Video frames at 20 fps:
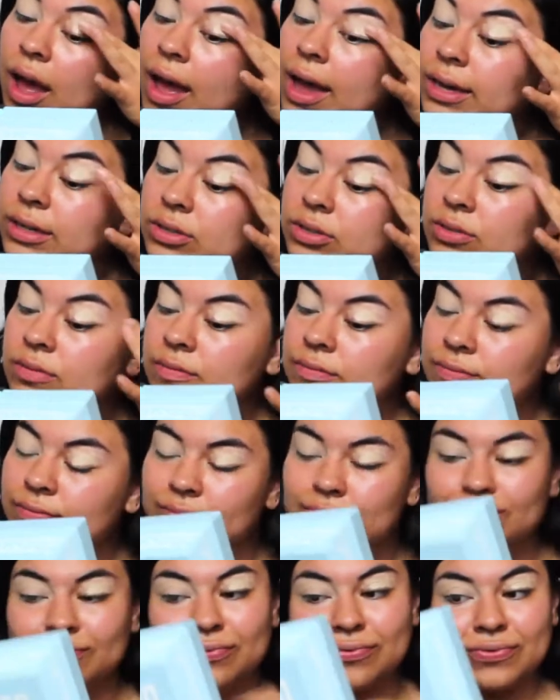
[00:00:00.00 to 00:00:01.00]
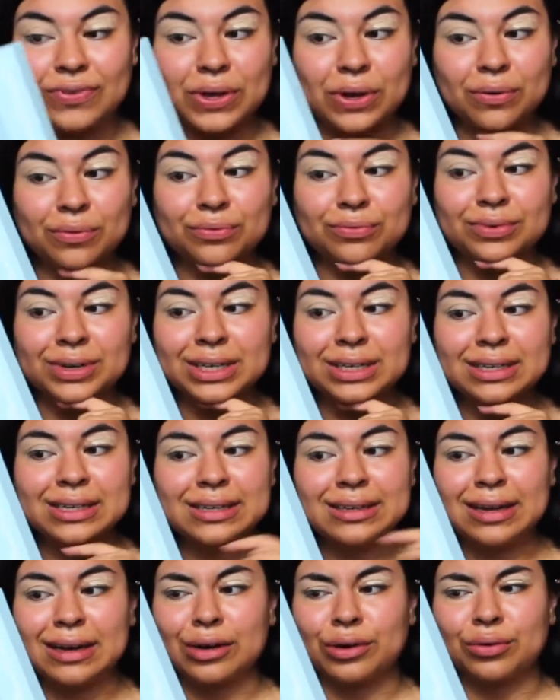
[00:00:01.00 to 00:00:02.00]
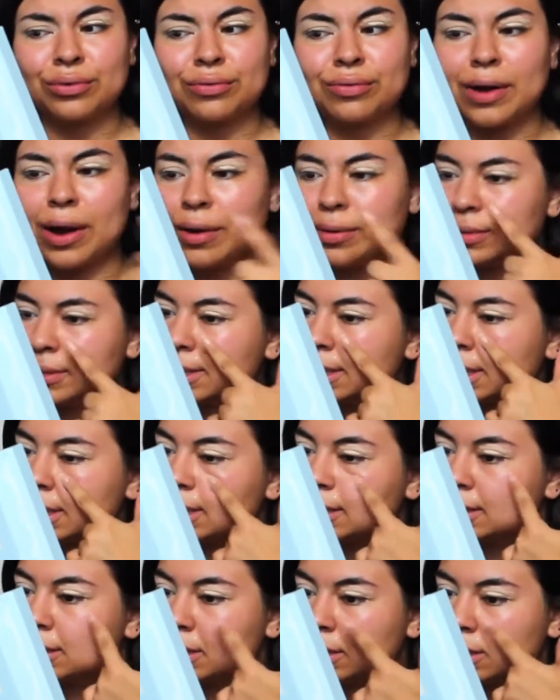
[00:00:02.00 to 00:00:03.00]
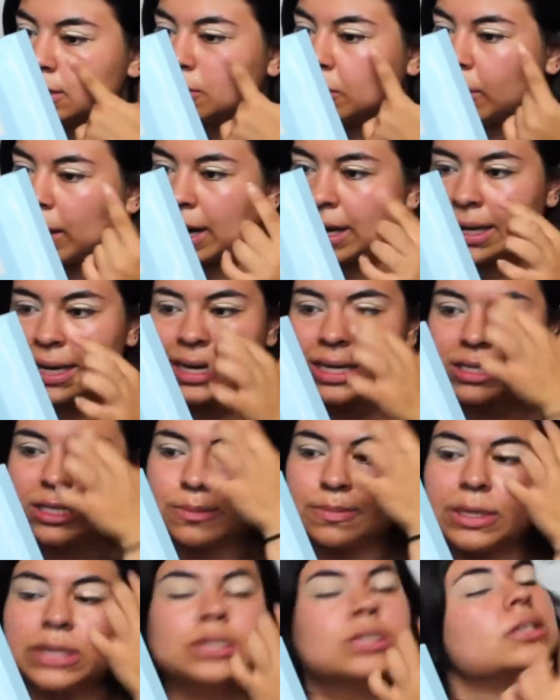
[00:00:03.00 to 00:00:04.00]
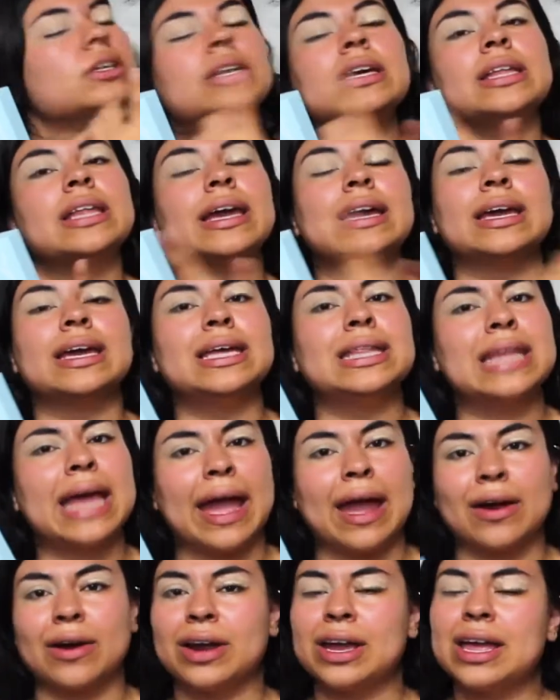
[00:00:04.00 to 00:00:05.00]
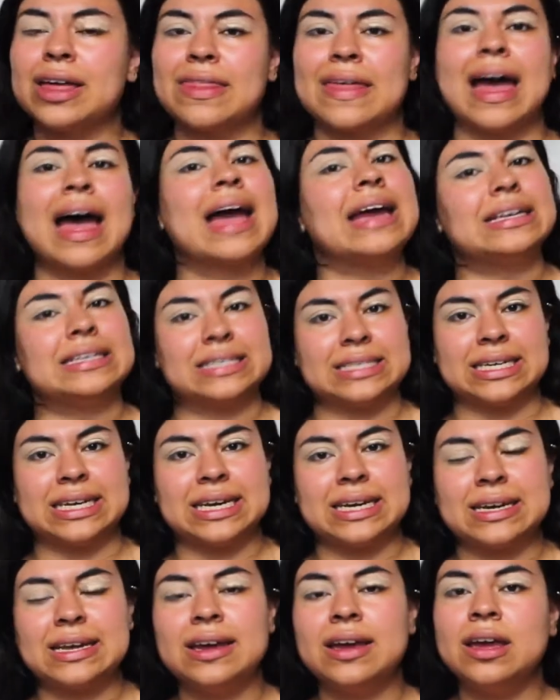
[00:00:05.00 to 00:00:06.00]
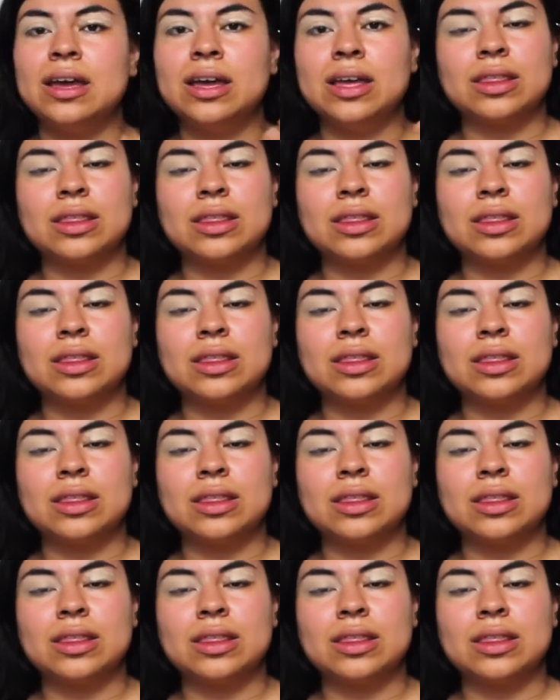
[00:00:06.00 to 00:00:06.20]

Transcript: I feel really like gross and sweaty, especially like in the area that I did